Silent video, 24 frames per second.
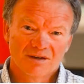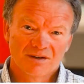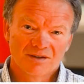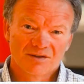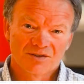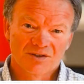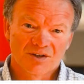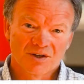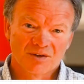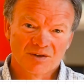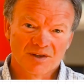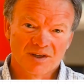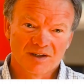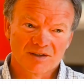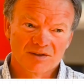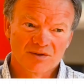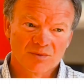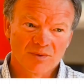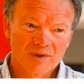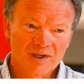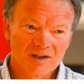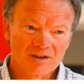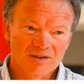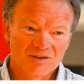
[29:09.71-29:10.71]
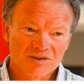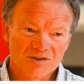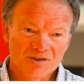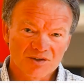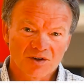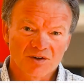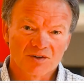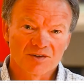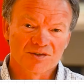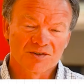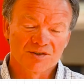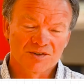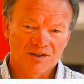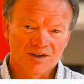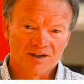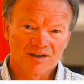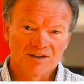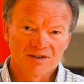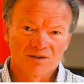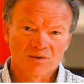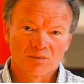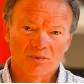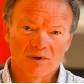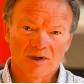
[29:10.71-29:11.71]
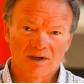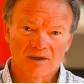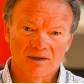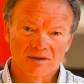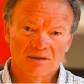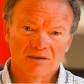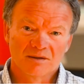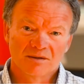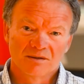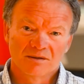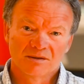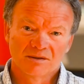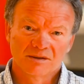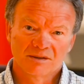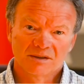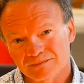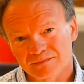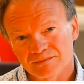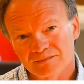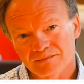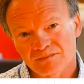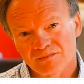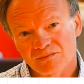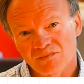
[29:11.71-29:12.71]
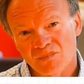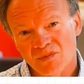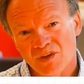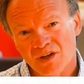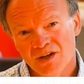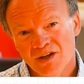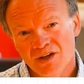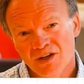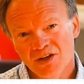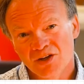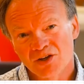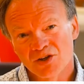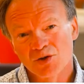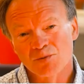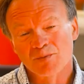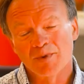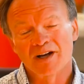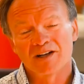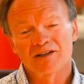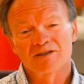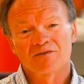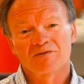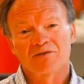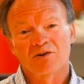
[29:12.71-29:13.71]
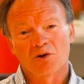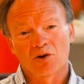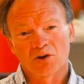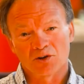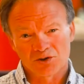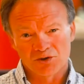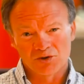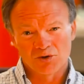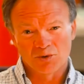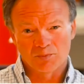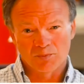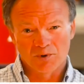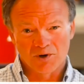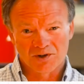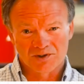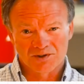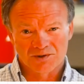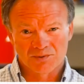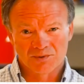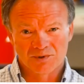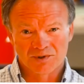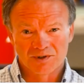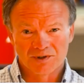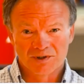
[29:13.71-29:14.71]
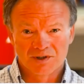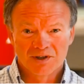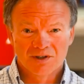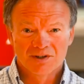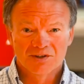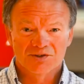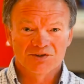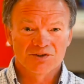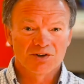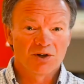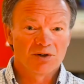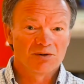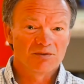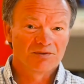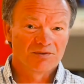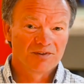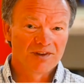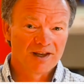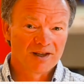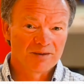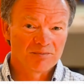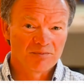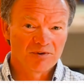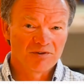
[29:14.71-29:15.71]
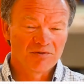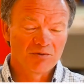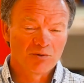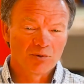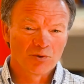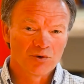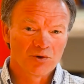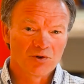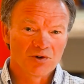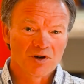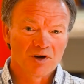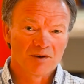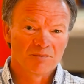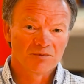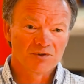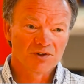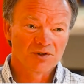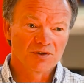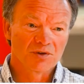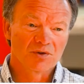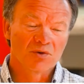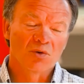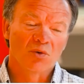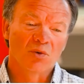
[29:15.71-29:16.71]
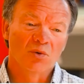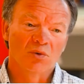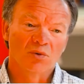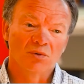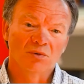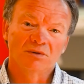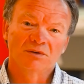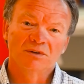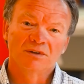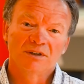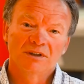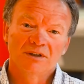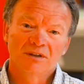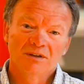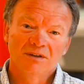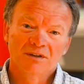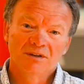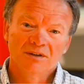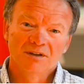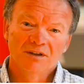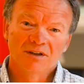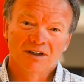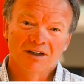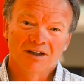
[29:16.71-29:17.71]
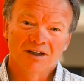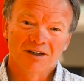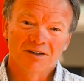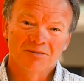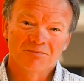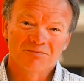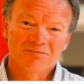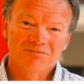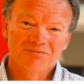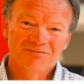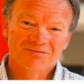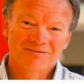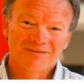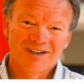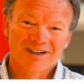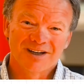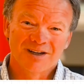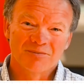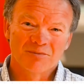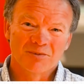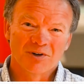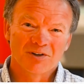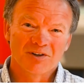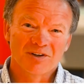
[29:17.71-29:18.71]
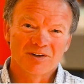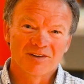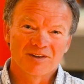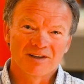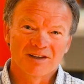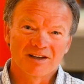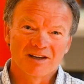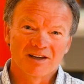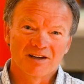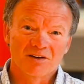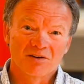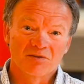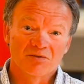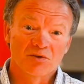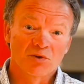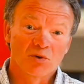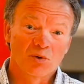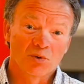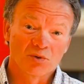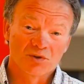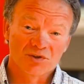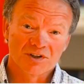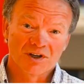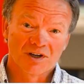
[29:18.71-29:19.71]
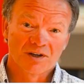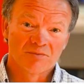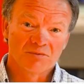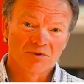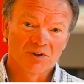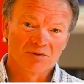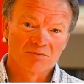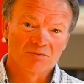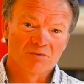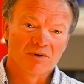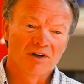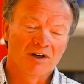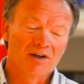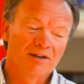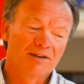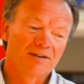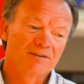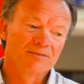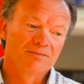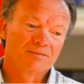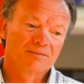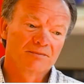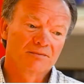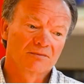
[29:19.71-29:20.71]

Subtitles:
so that we can start straight away. You might have forgotten your password. Solve that before you come to the call. I'm only thinking of your time, not mine.